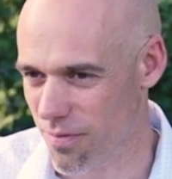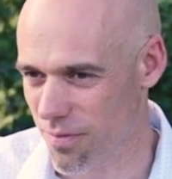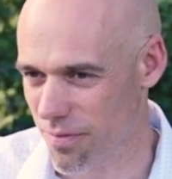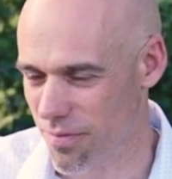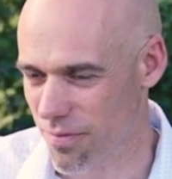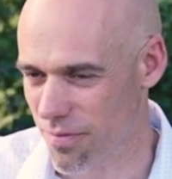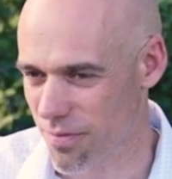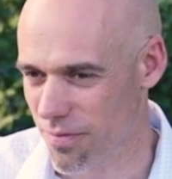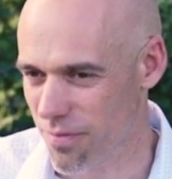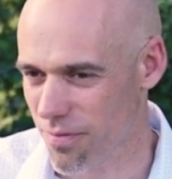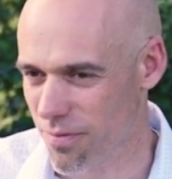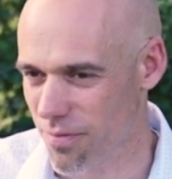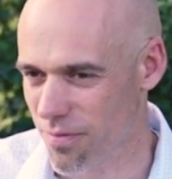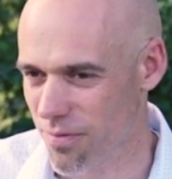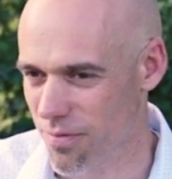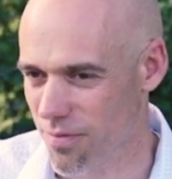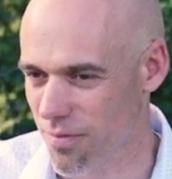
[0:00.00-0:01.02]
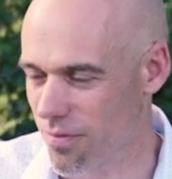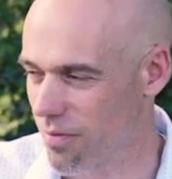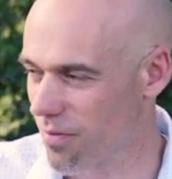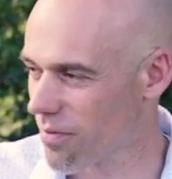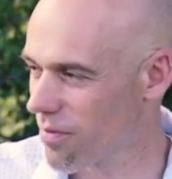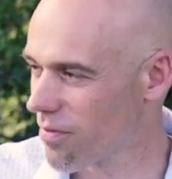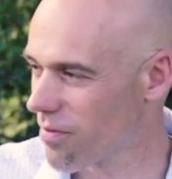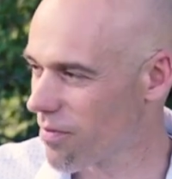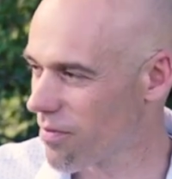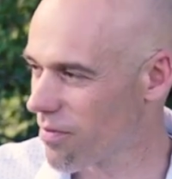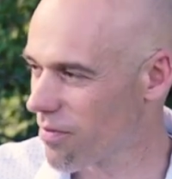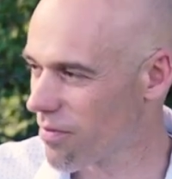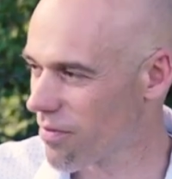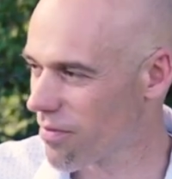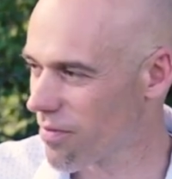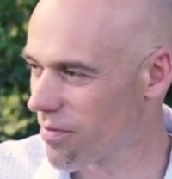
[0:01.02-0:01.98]

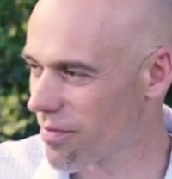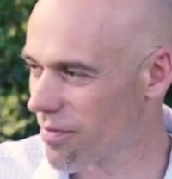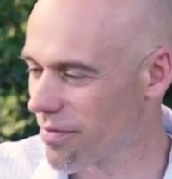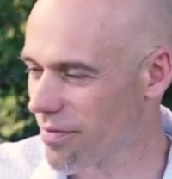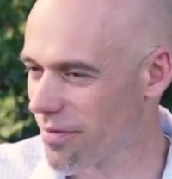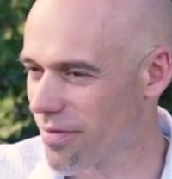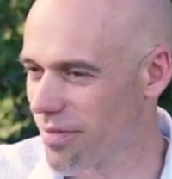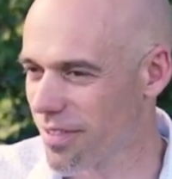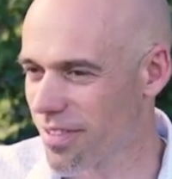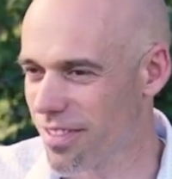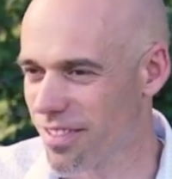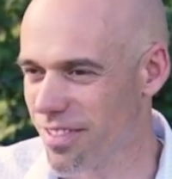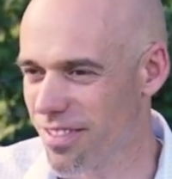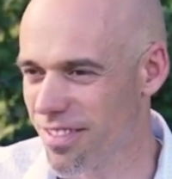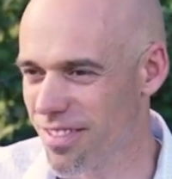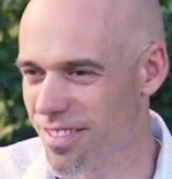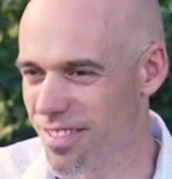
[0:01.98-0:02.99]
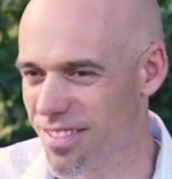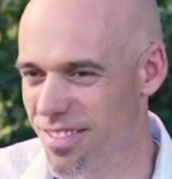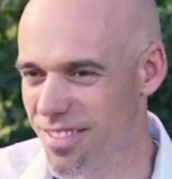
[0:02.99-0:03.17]
(not speaking)